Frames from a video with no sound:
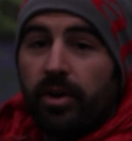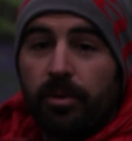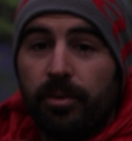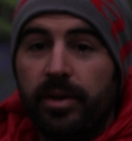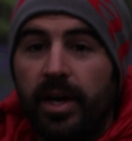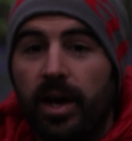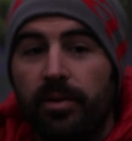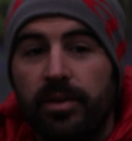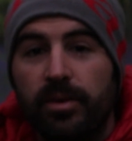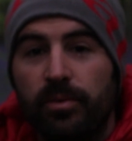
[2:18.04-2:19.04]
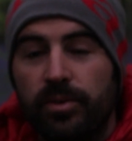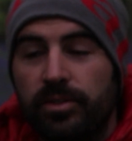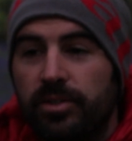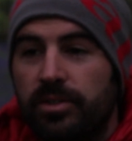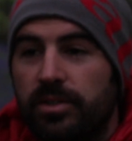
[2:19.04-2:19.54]
vibrant now than they
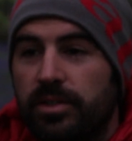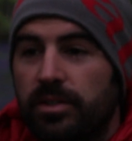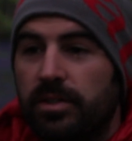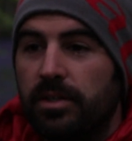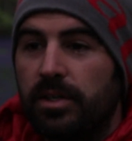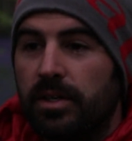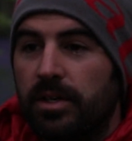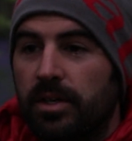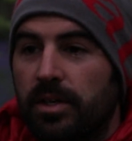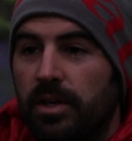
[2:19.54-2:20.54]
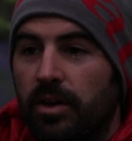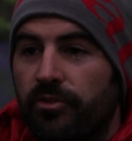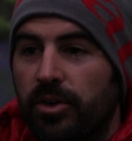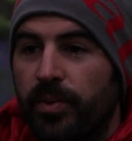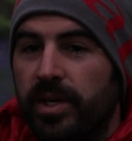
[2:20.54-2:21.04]
was a
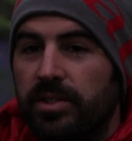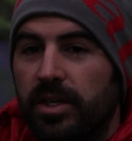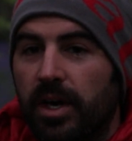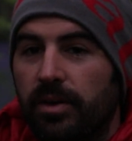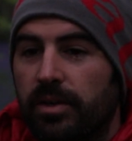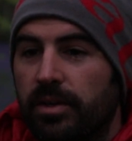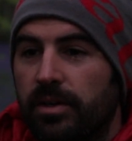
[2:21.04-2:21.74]
few weeks ago.